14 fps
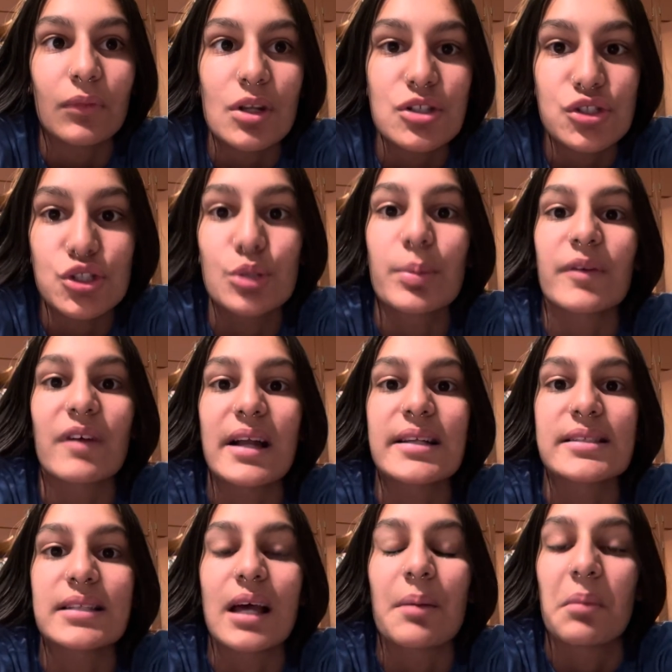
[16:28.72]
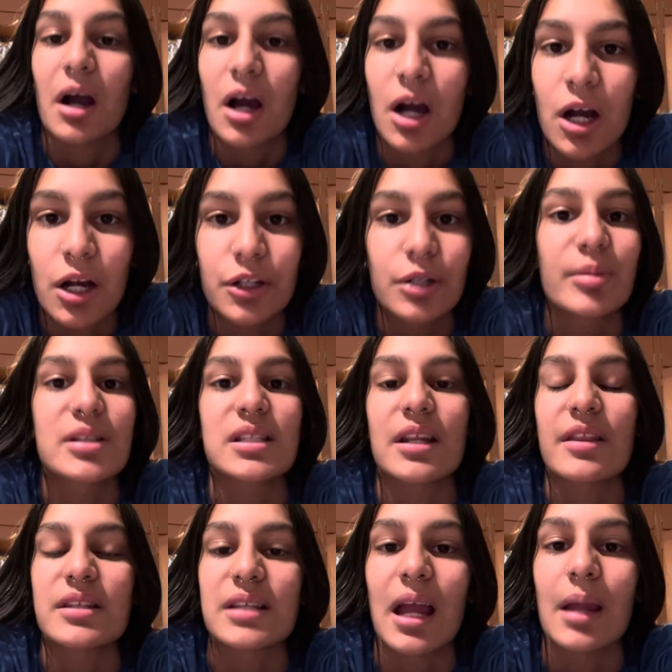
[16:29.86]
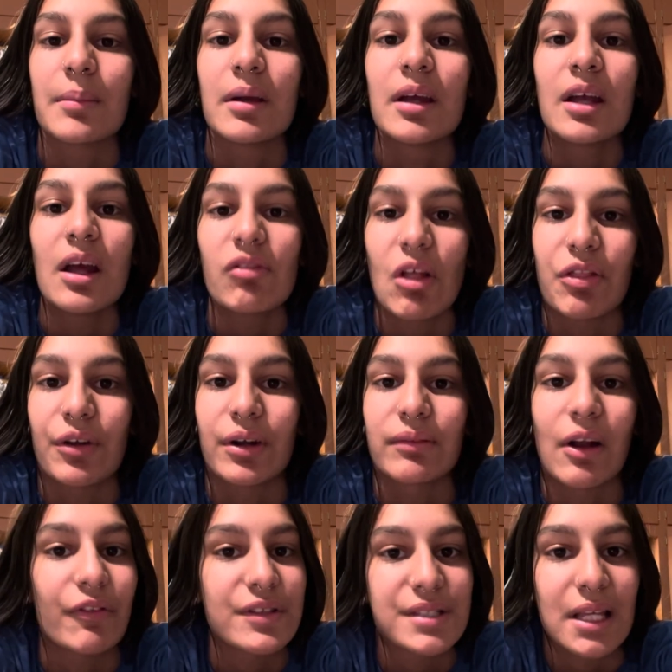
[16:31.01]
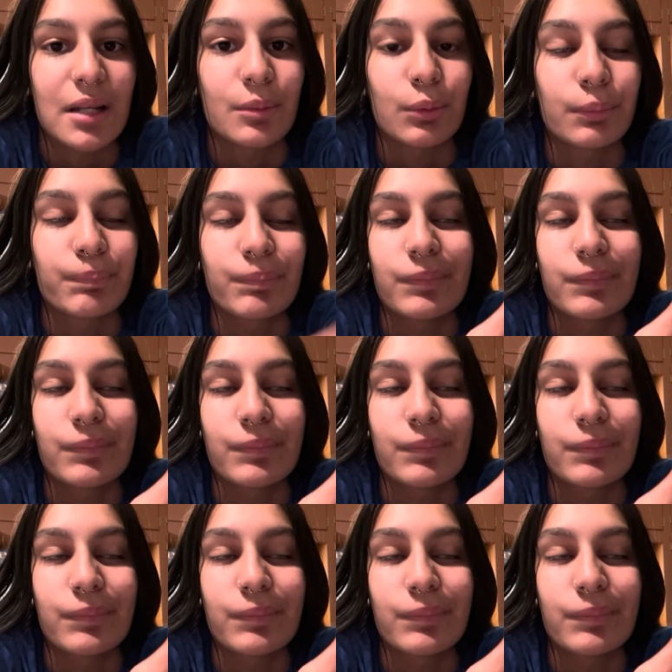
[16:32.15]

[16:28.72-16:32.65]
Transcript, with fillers: supervise them one hundred percent of the time that they're around this animal.